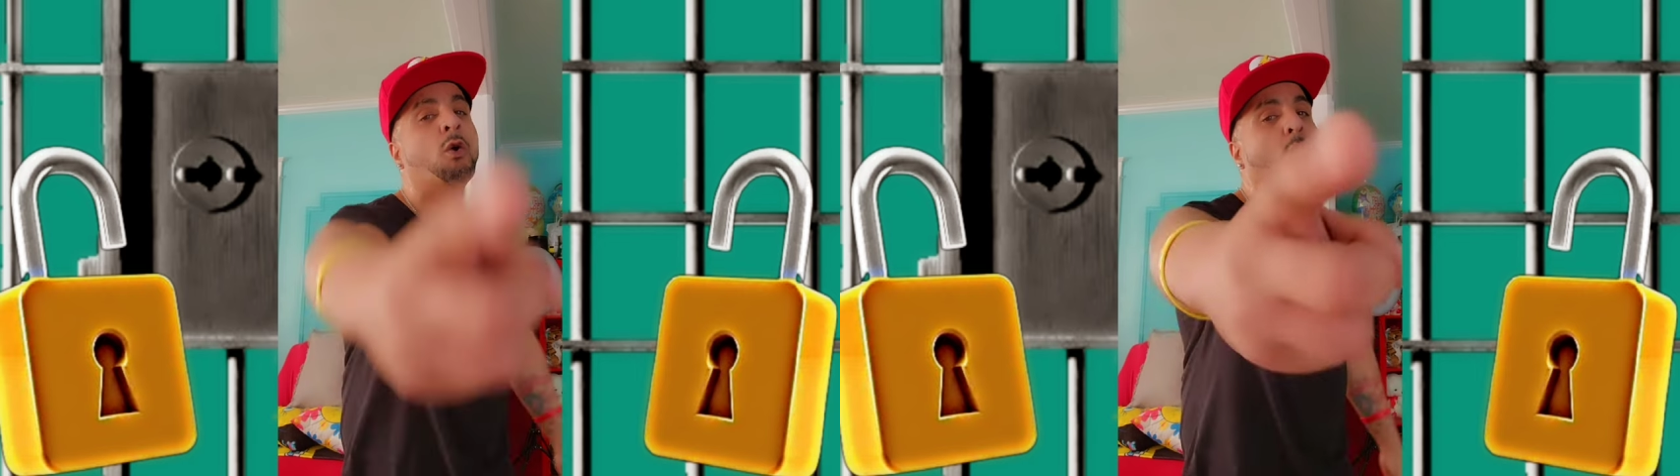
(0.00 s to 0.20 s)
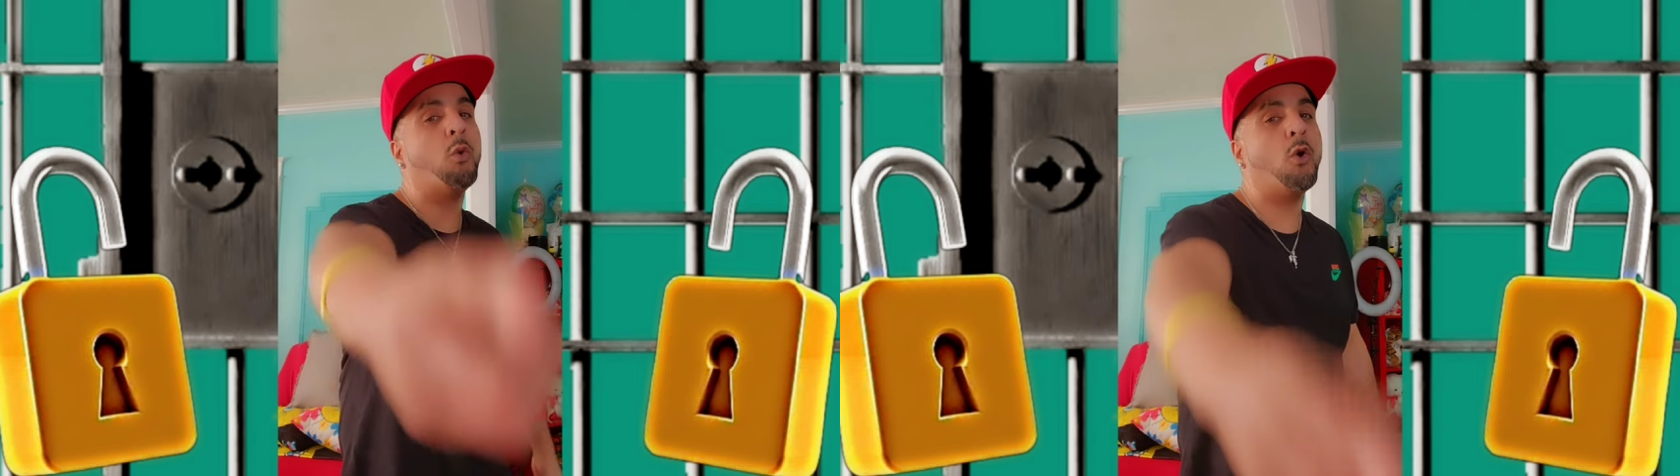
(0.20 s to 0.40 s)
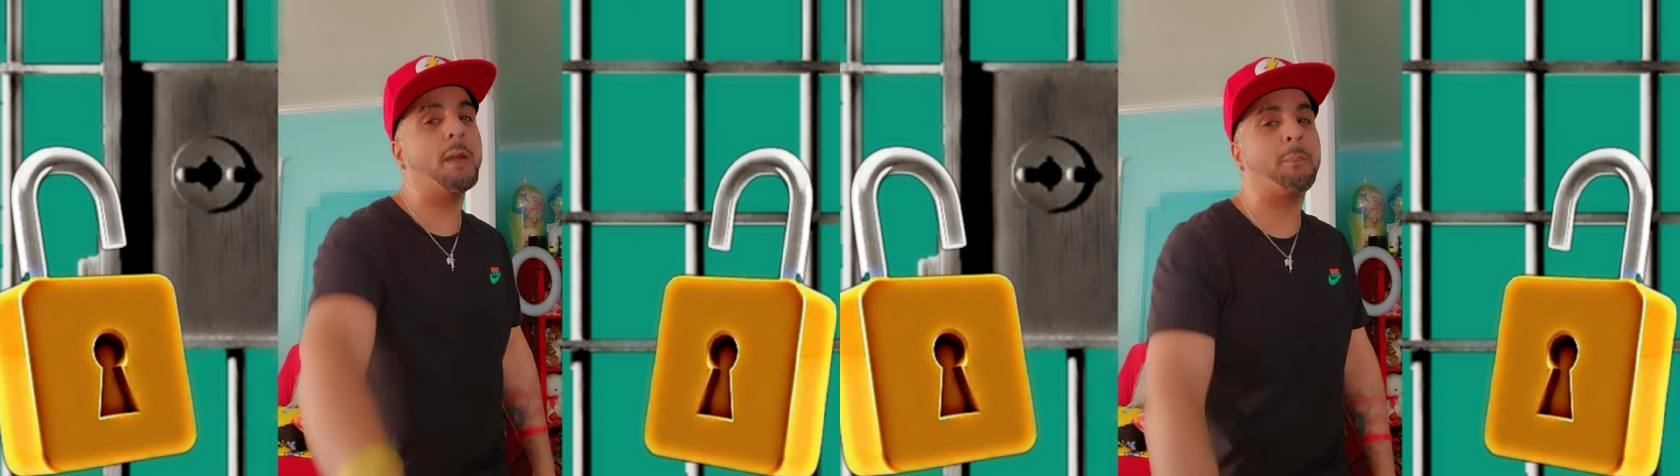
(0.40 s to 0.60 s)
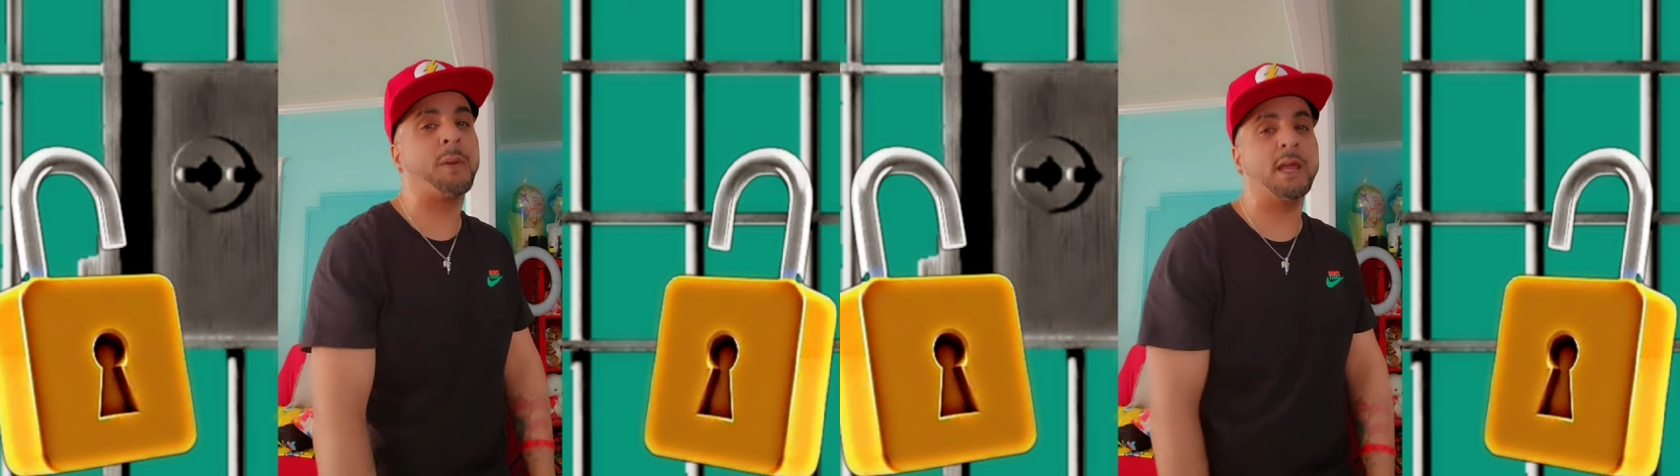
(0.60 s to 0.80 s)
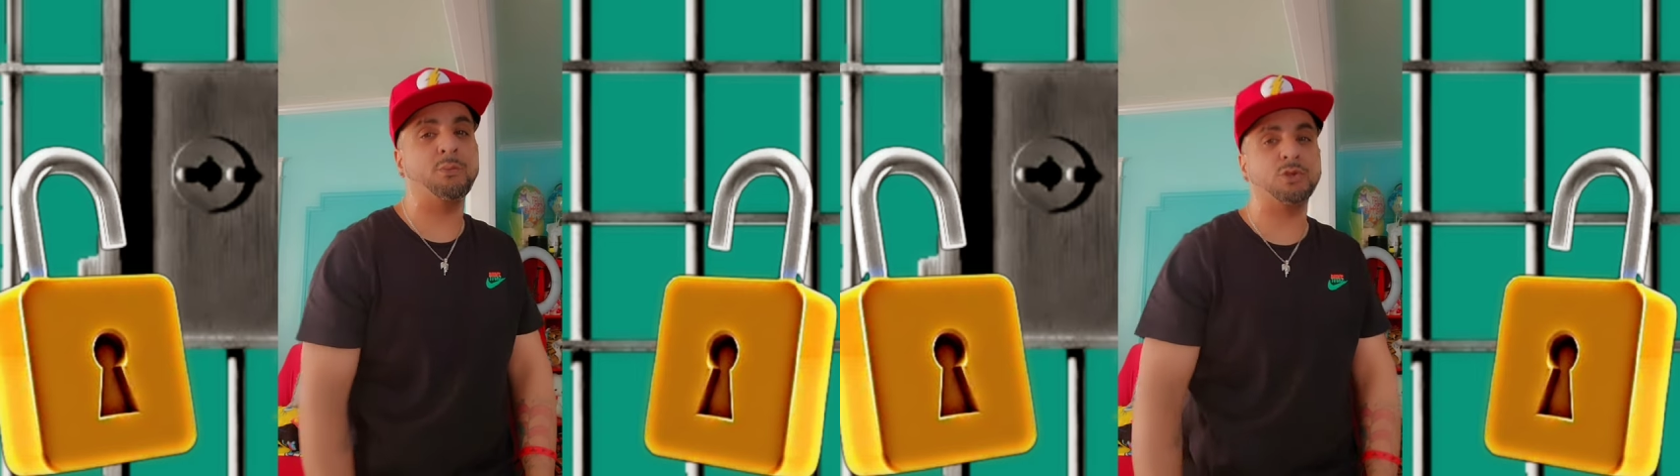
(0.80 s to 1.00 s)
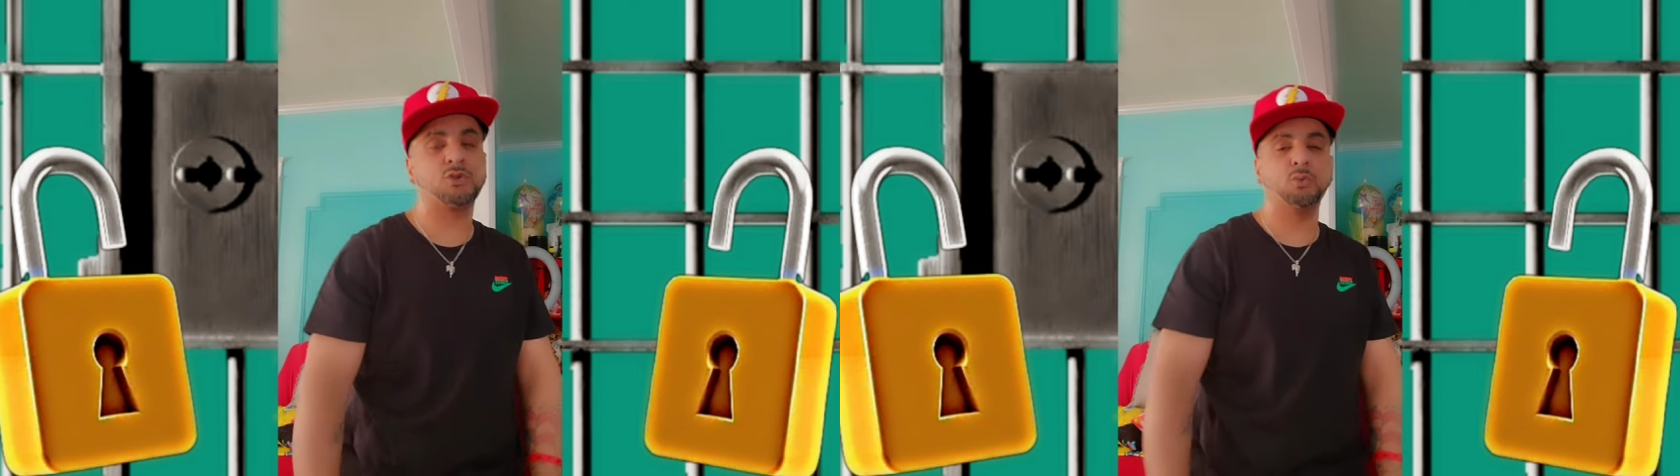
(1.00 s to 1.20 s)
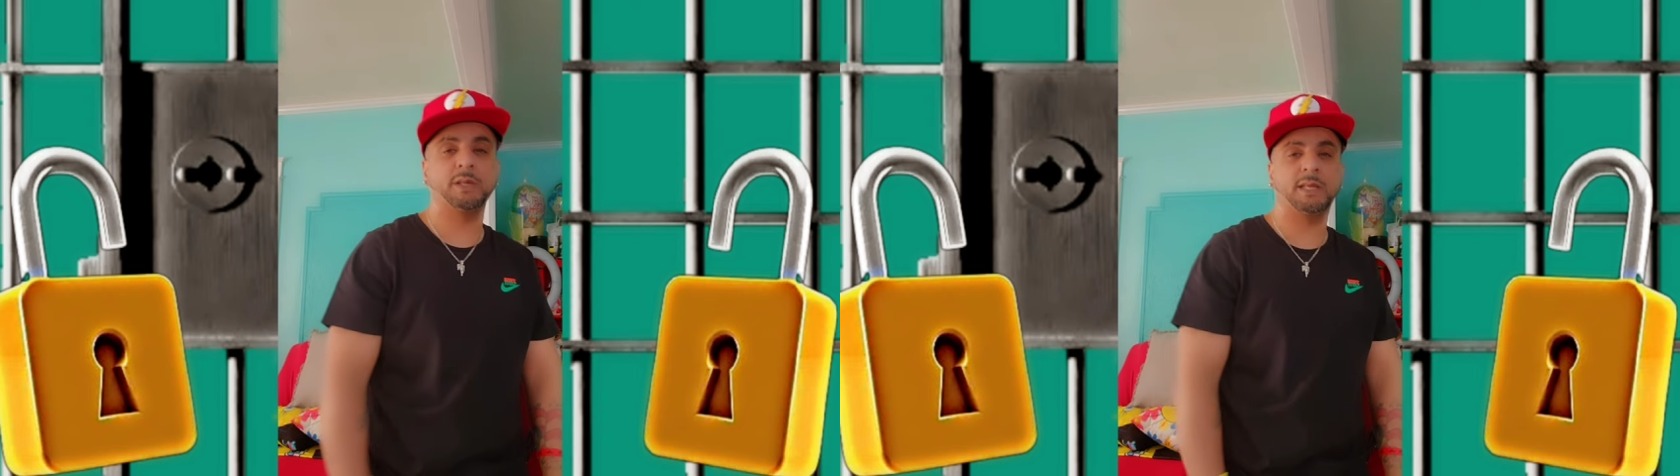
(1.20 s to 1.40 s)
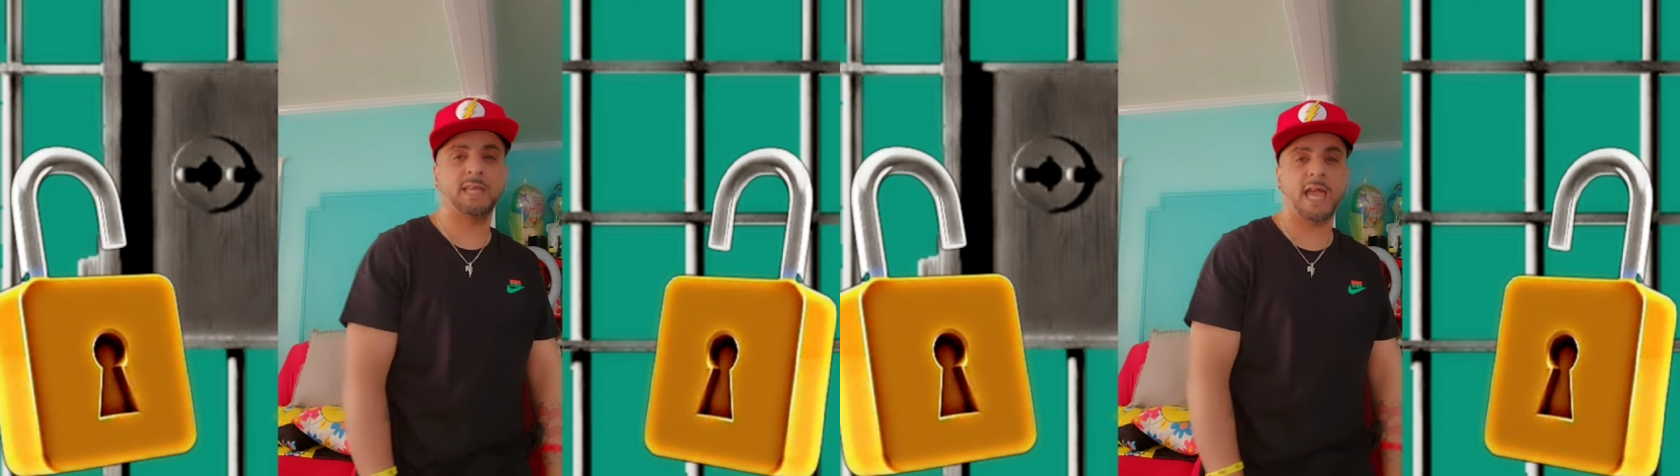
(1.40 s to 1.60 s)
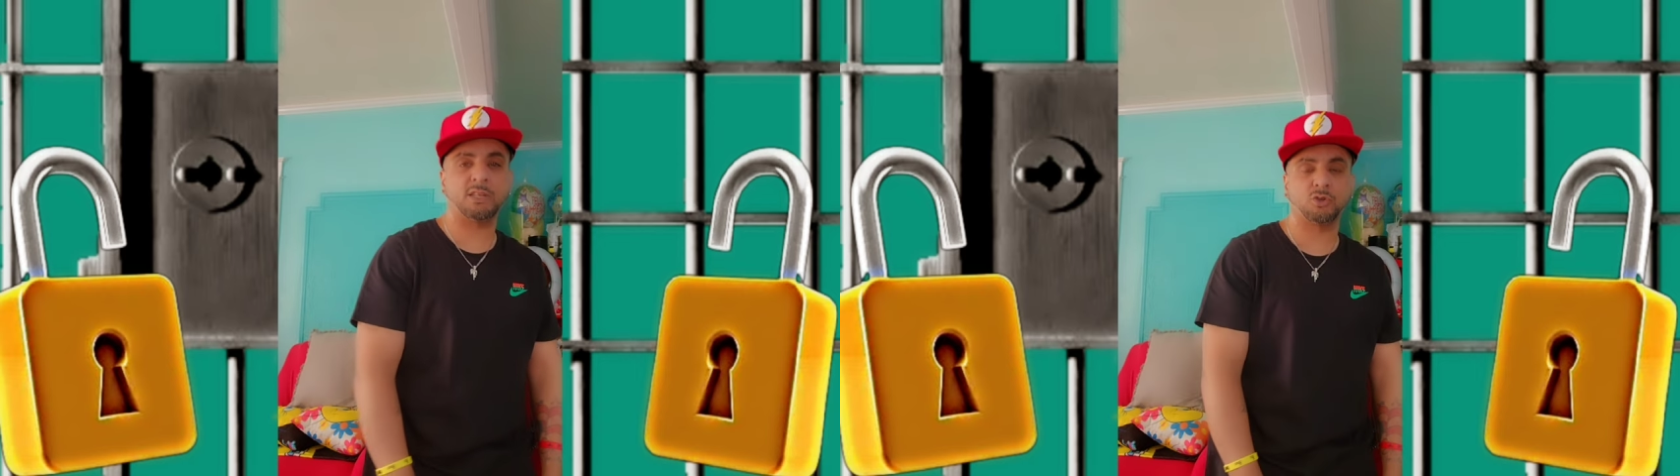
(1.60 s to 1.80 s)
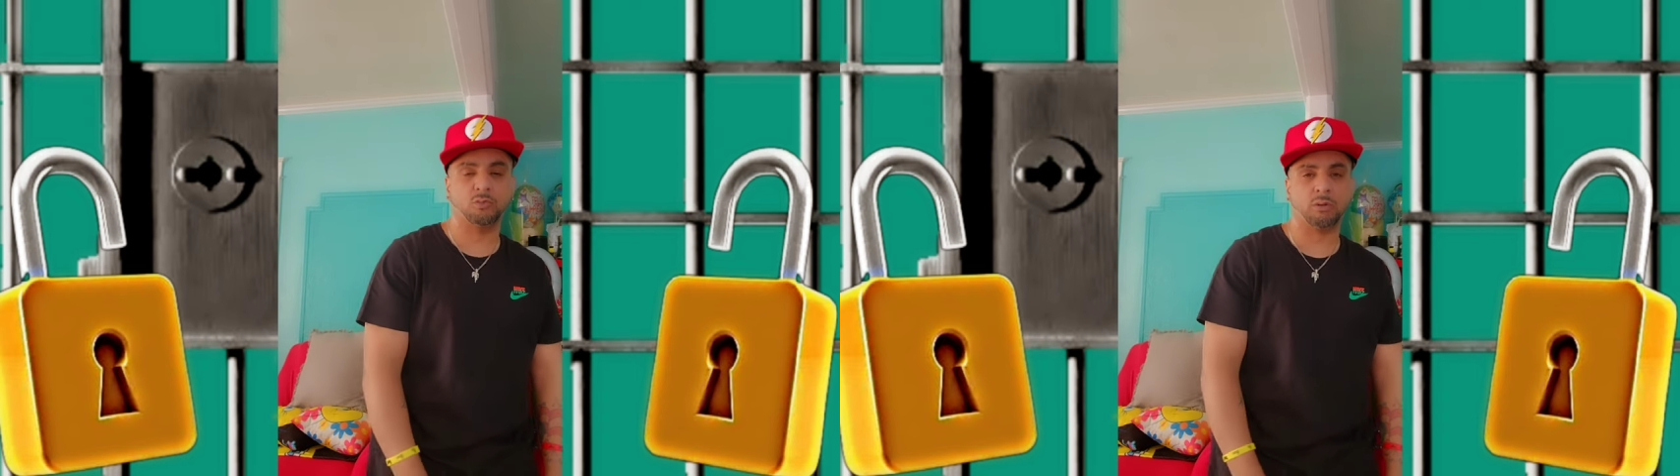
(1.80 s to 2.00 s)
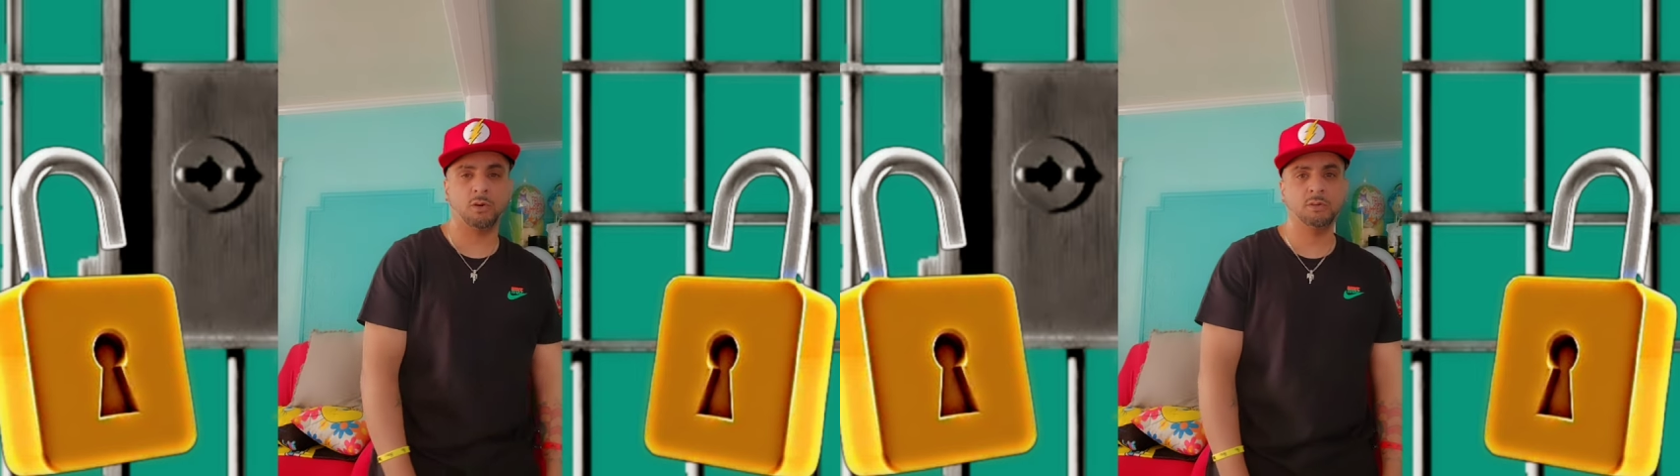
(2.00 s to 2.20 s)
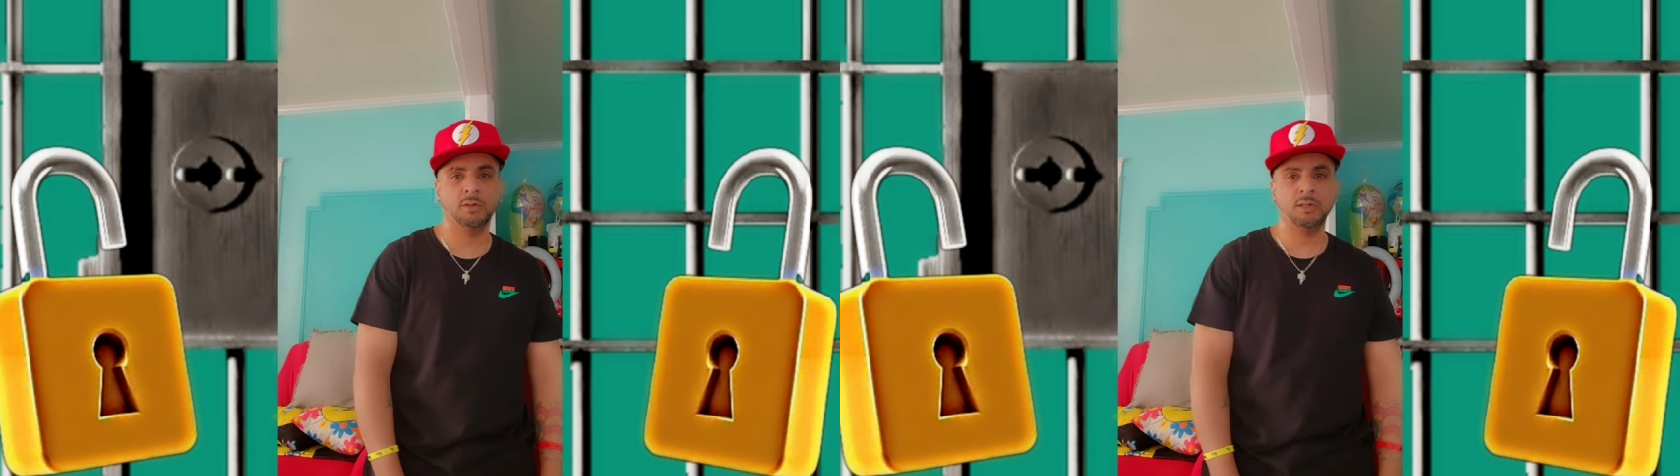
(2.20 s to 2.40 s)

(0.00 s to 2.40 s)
war ain't playing with you when it catch you, bro.